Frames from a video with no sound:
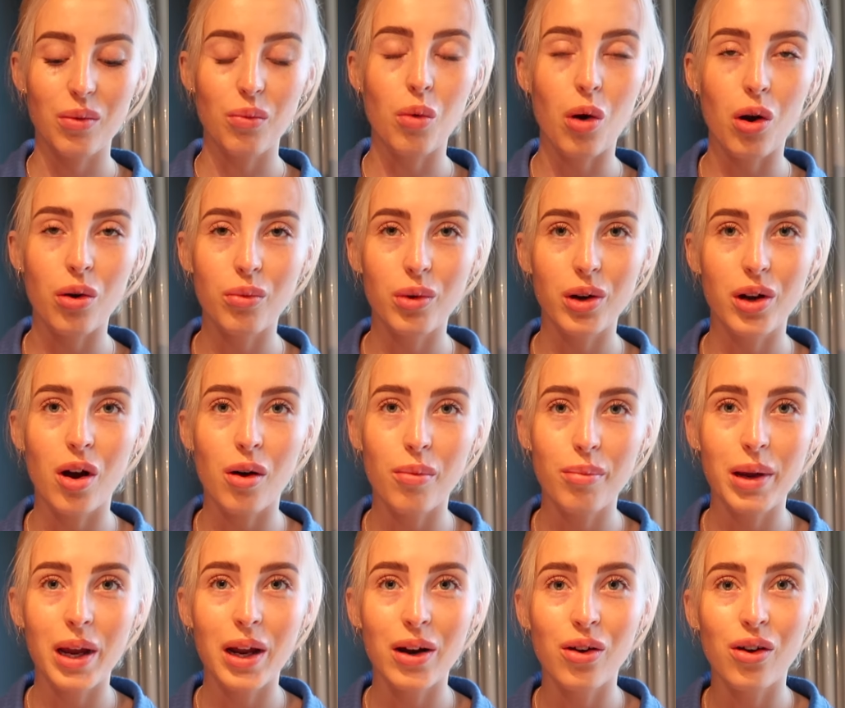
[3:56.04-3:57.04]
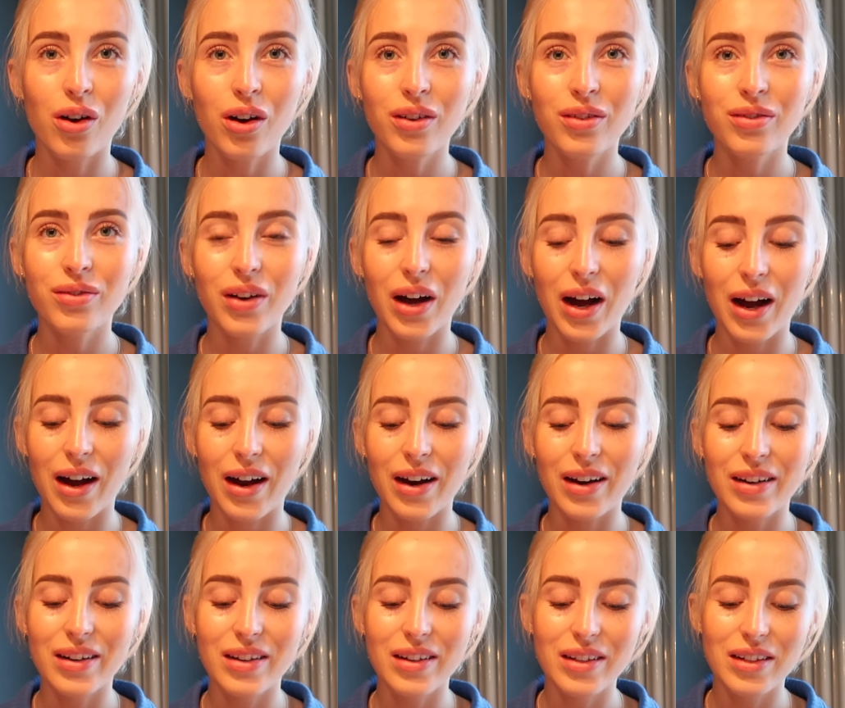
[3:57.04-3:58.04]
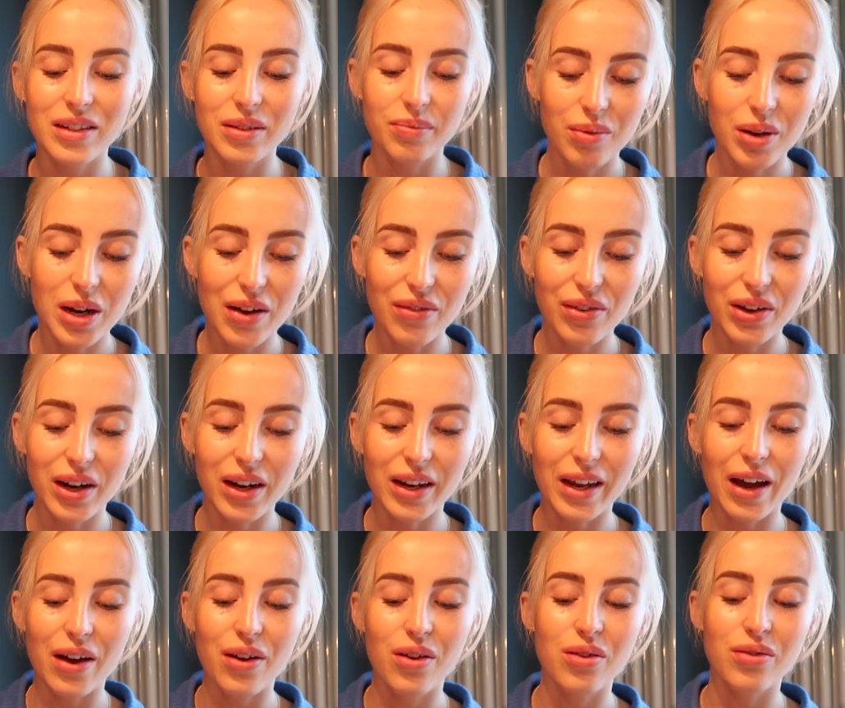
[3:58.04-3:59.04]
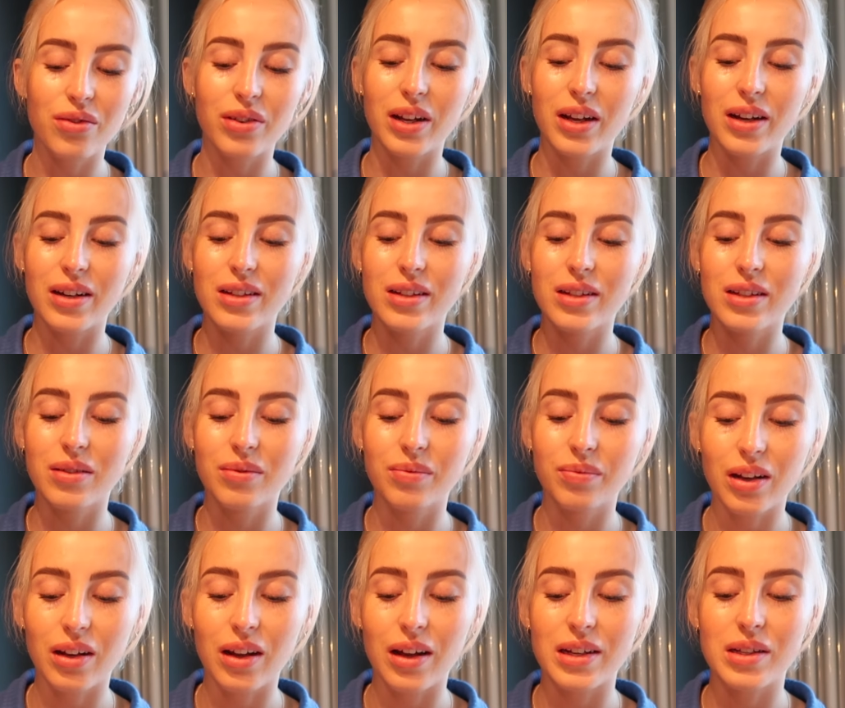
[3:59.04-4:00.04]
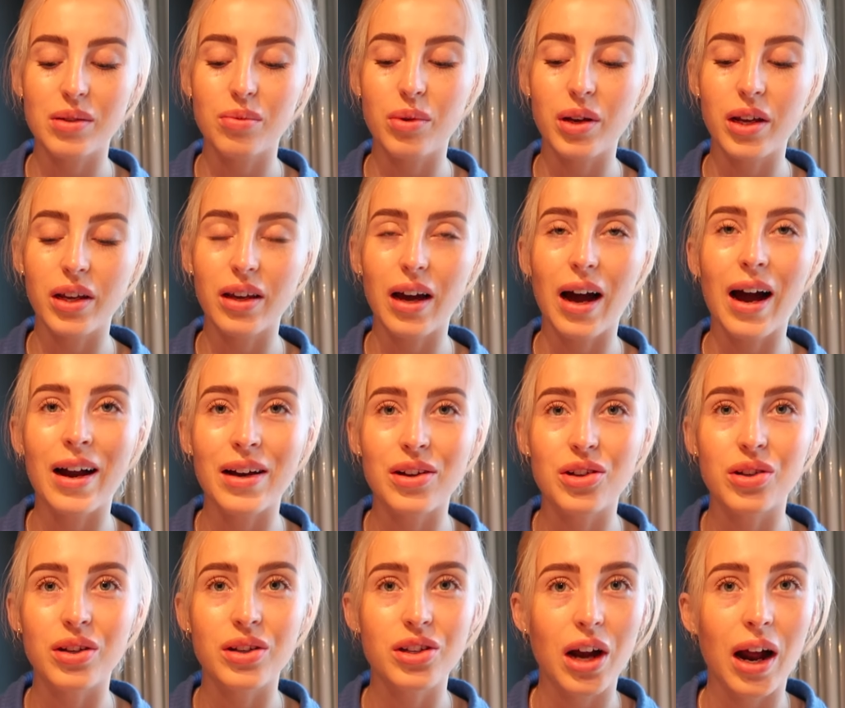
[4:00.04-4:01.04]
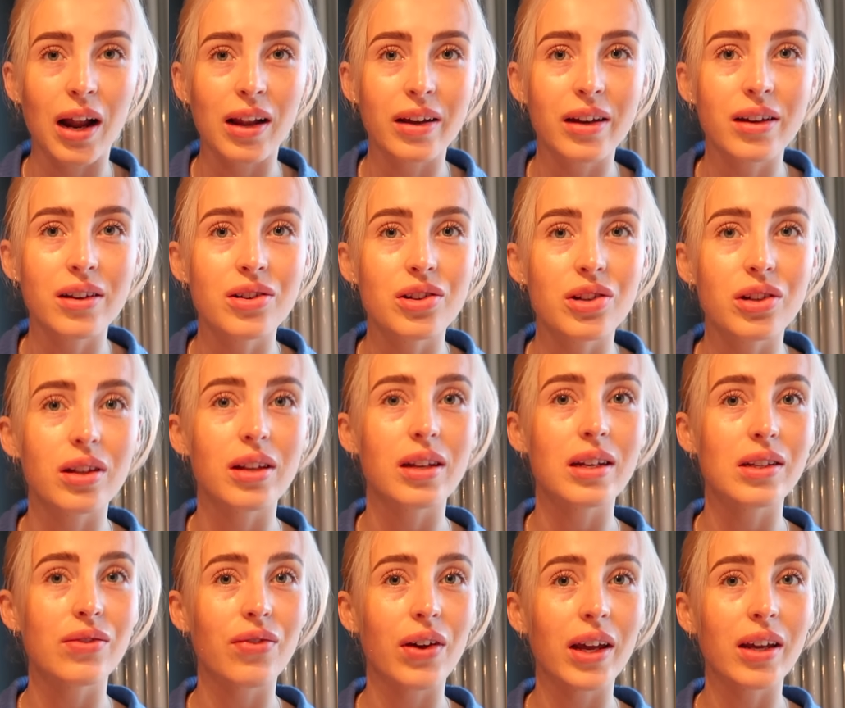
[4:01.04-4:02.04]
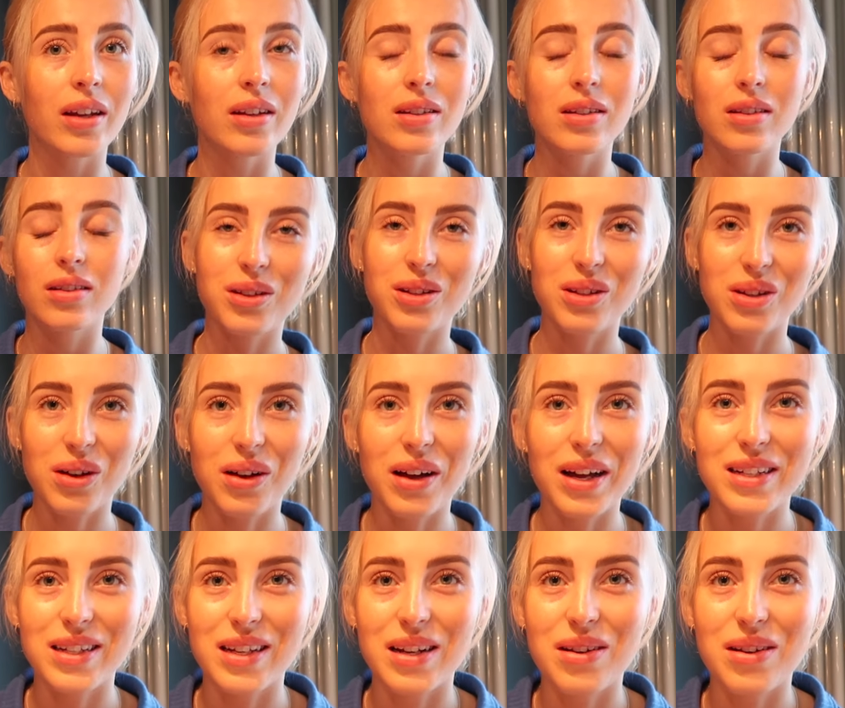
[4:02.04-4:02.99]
one would not be enough, and we're never gonna get over this unless we actually challenge these things. So let's